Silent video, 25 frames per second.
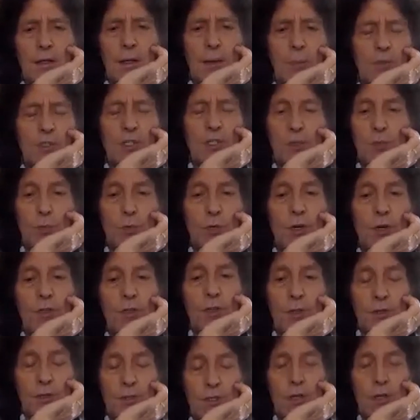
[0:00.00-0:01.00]
it was just one of
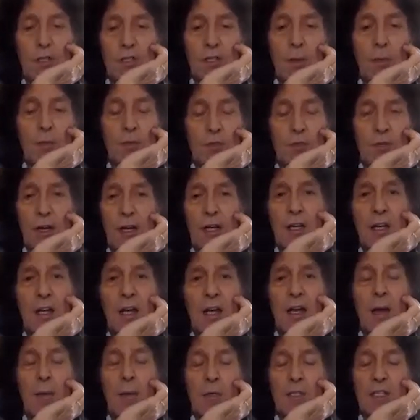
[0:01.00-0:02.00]
the songs i was writing
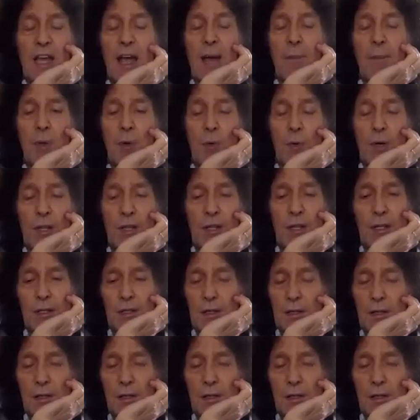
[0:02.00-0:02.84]
and i was happy with it